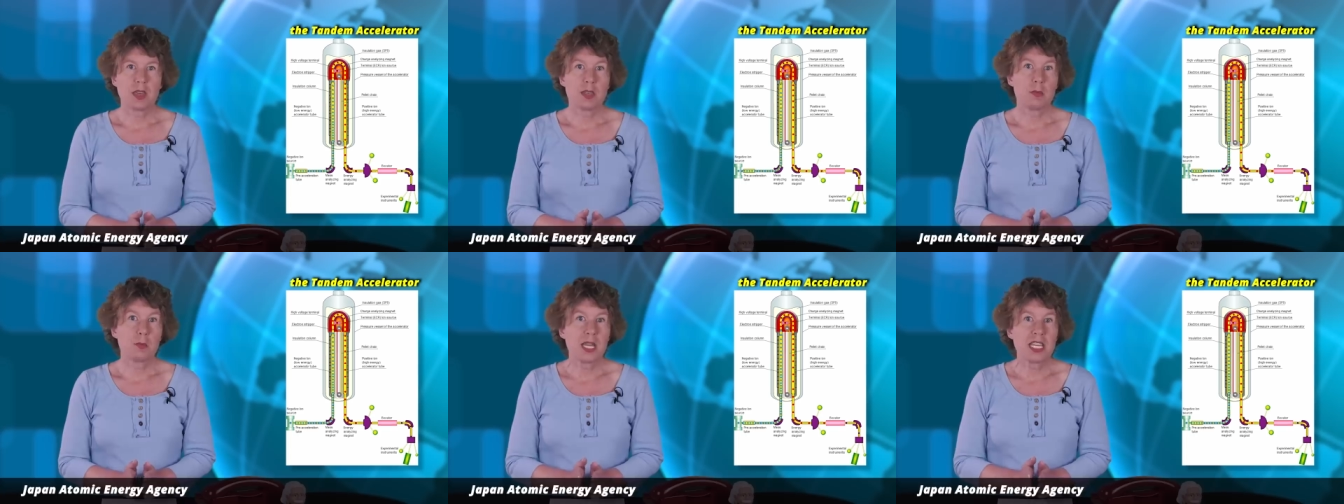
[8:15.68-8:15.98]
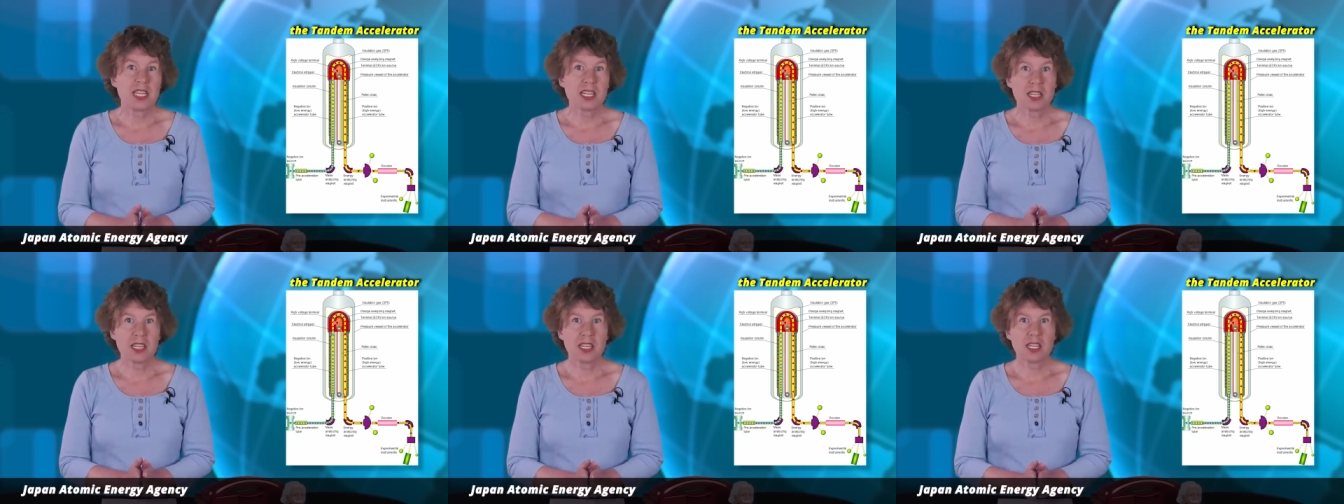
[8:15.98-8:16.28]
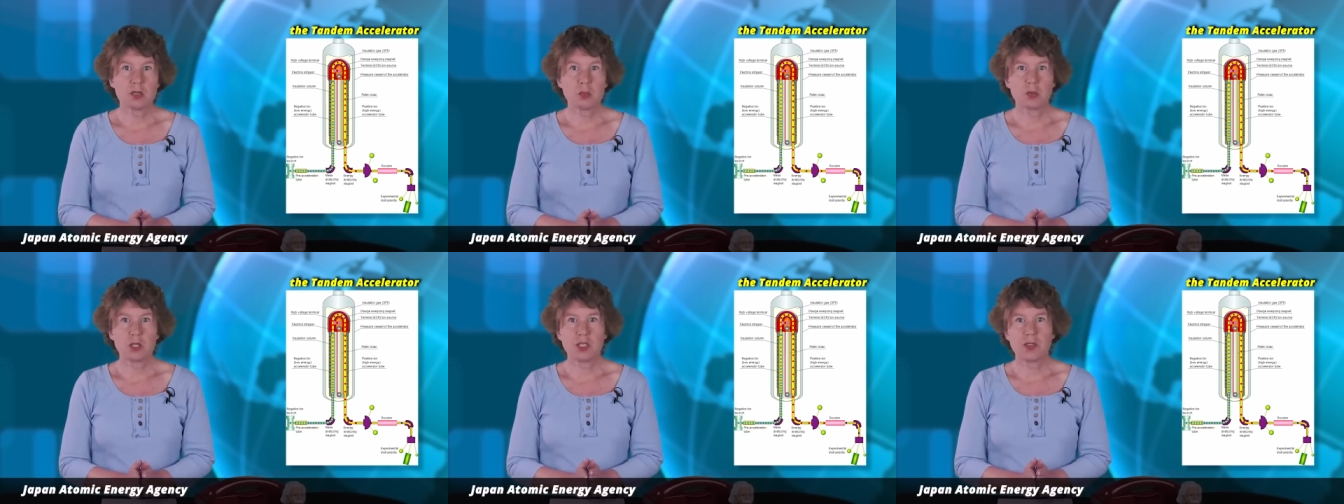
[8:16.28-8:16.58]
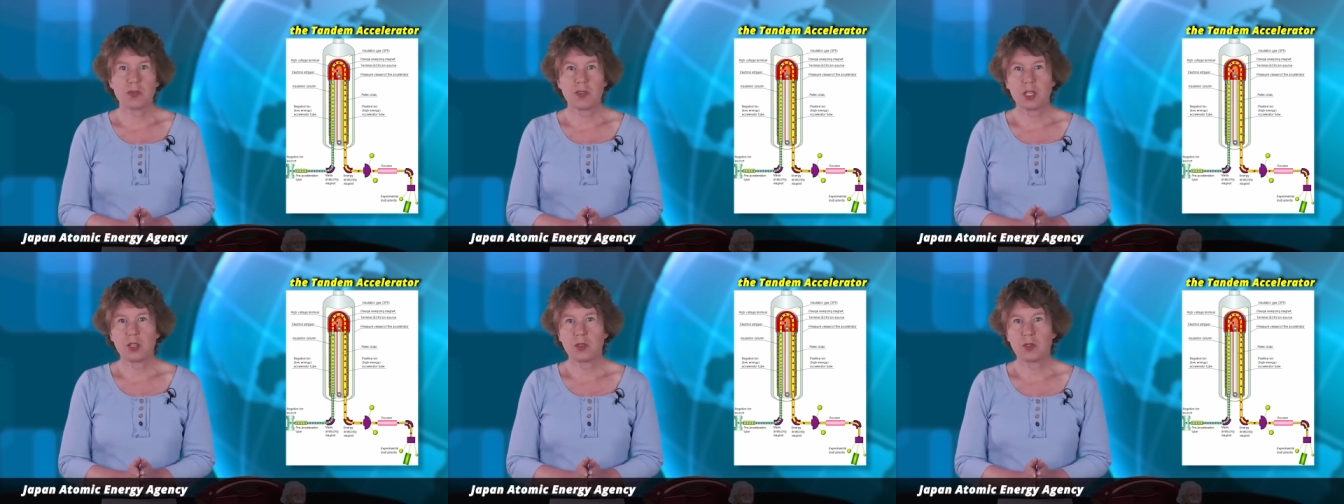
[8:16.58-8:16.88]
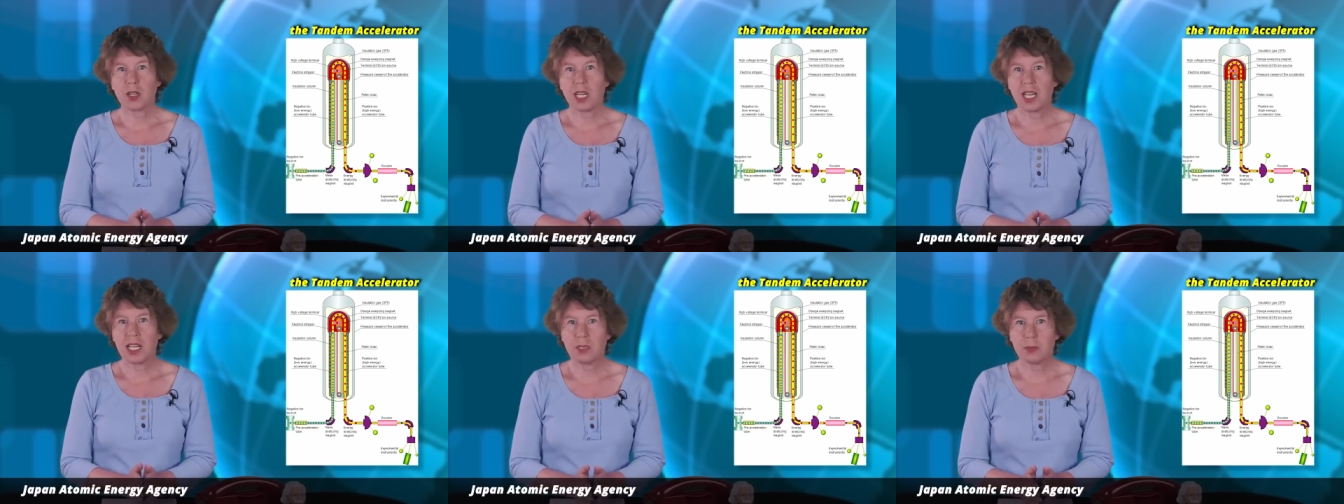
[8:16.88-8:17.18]
They made an atmosphere
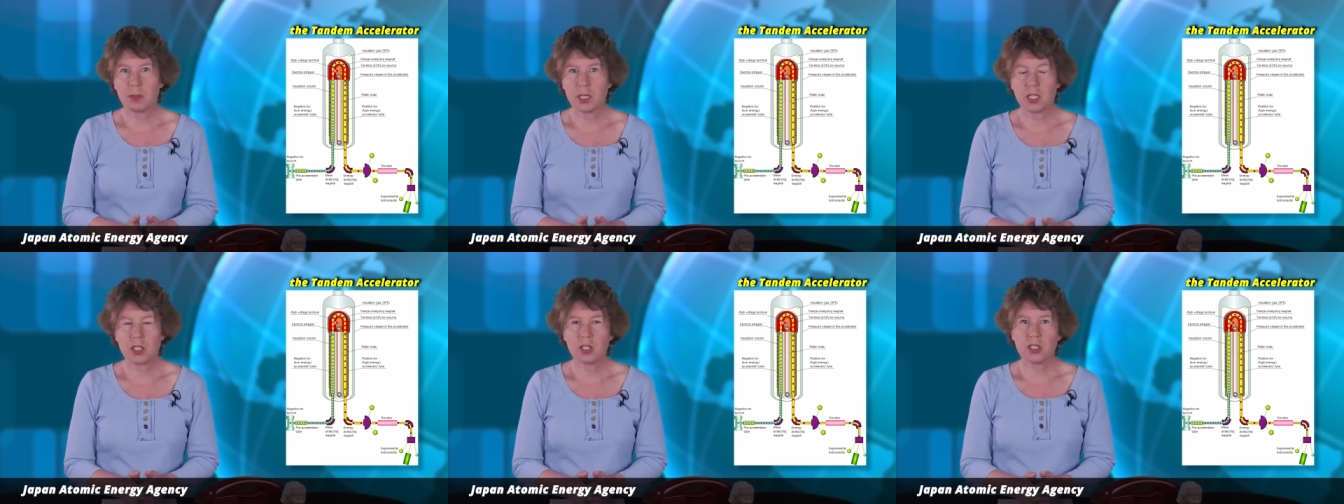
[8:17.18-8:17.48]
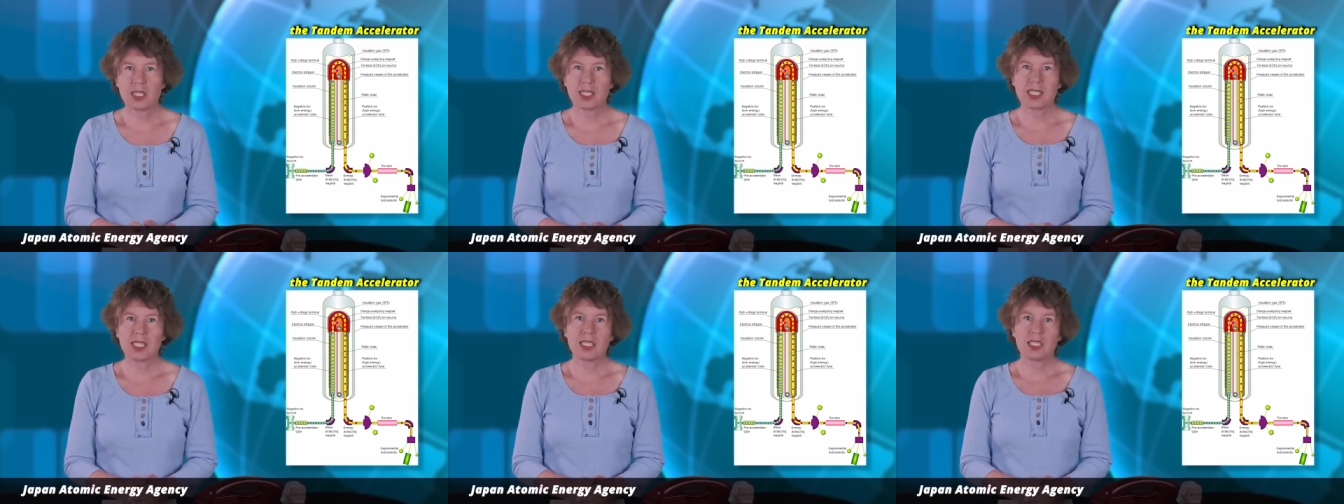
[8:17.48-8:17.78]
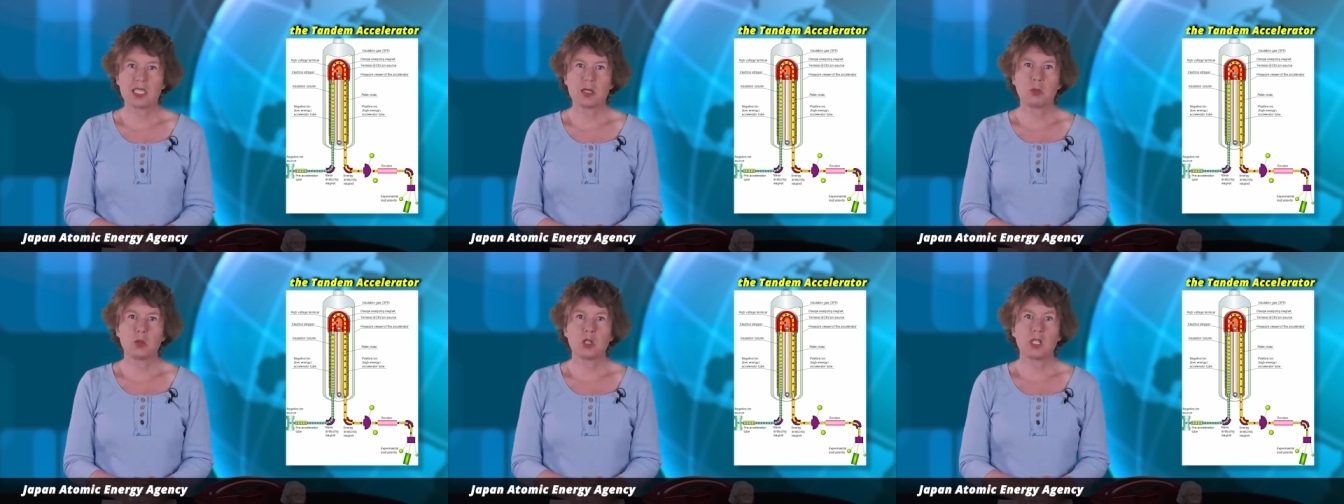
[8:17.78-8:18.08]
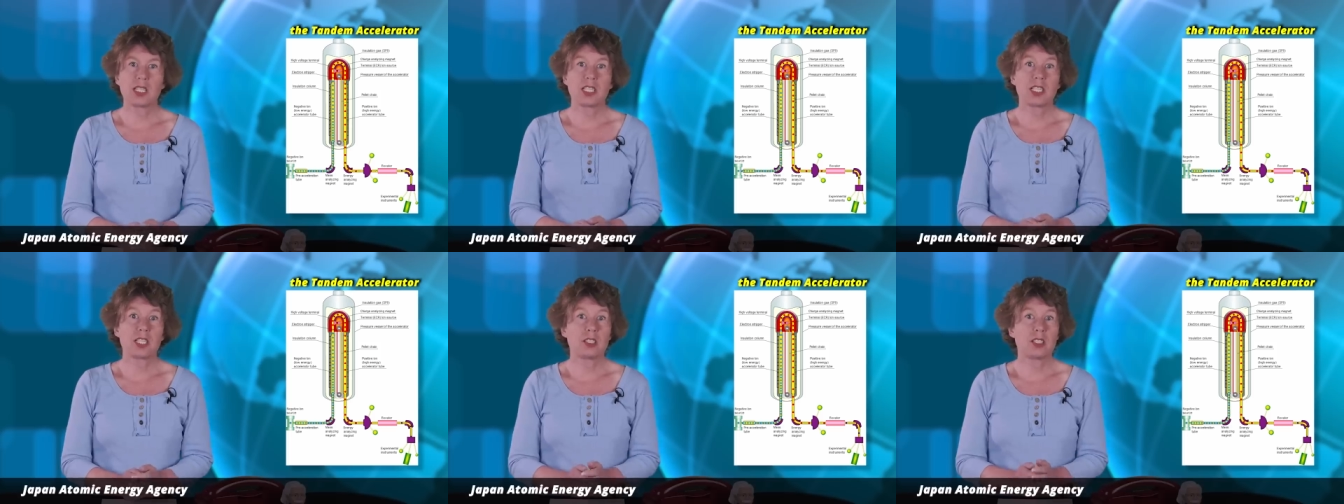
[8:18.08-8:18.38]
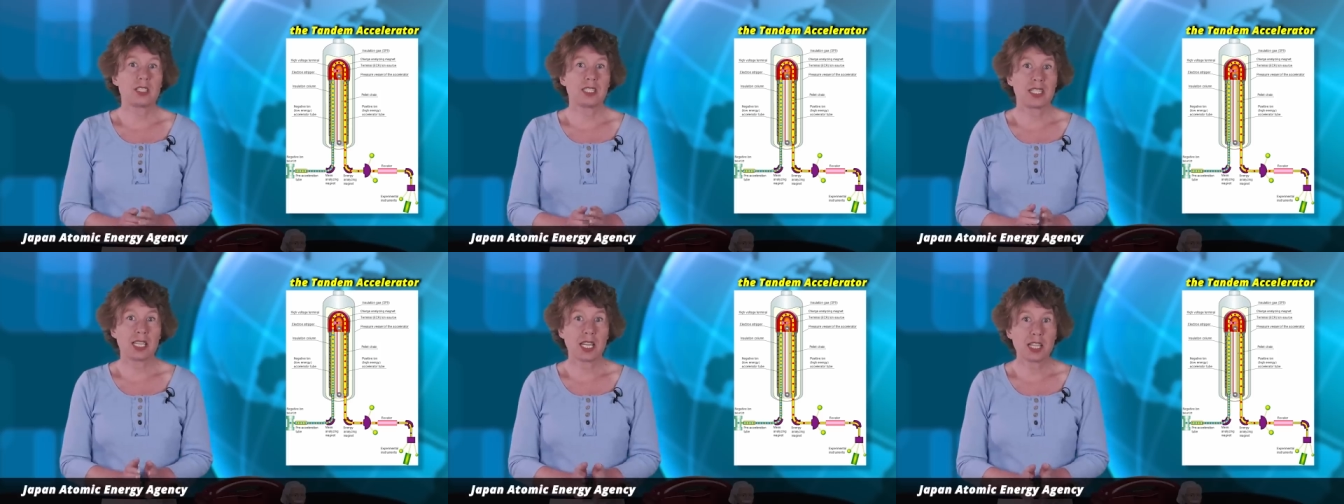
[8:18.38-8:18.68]
of carbon dioxide,
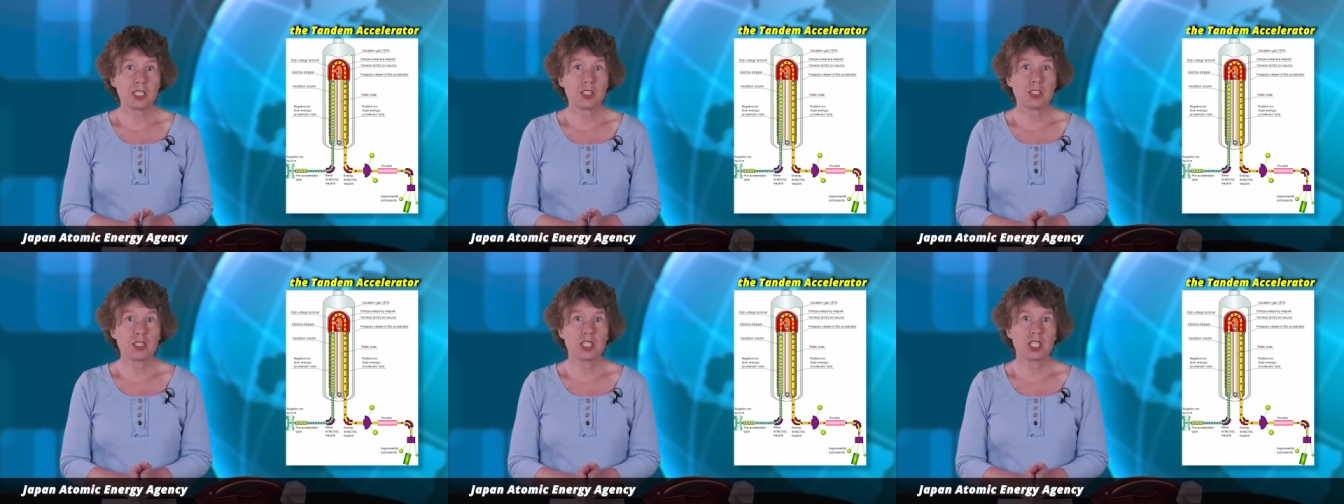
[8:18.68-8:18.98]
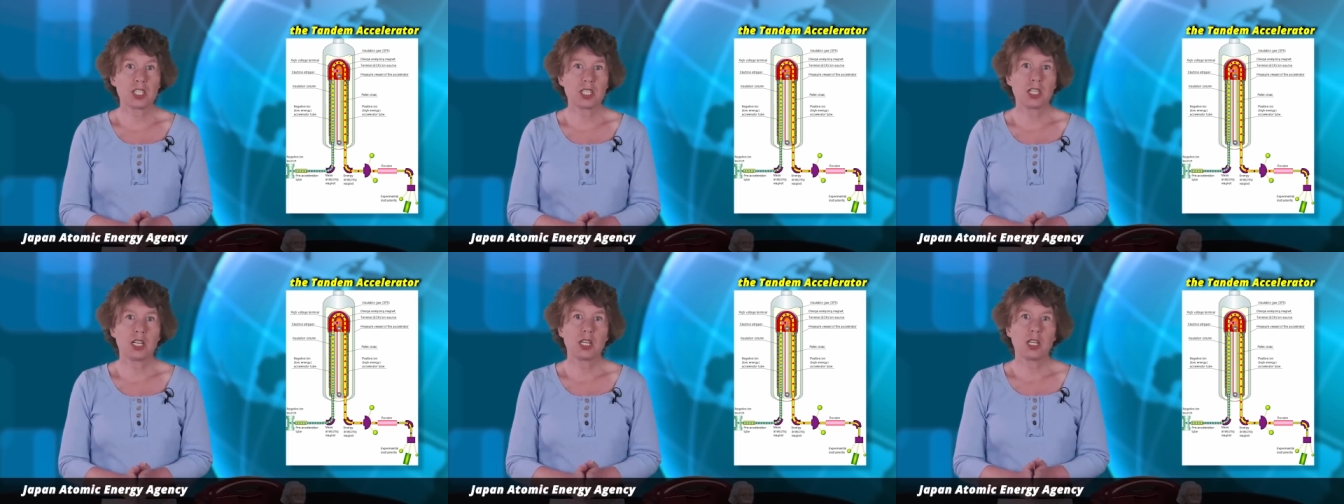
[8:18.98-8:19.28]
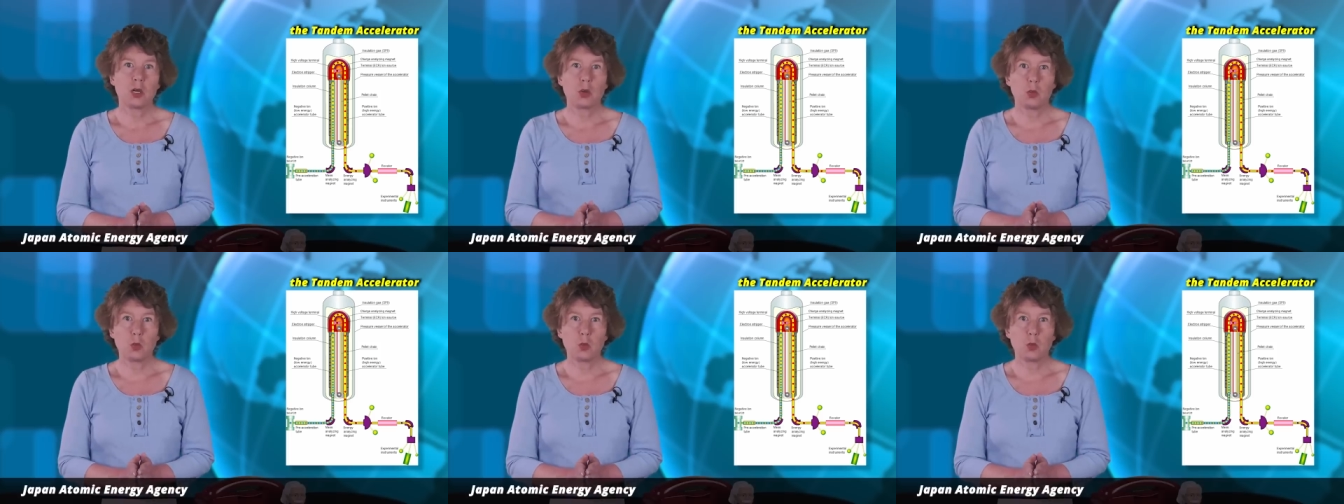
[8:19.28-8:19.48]
molecular nitrogen,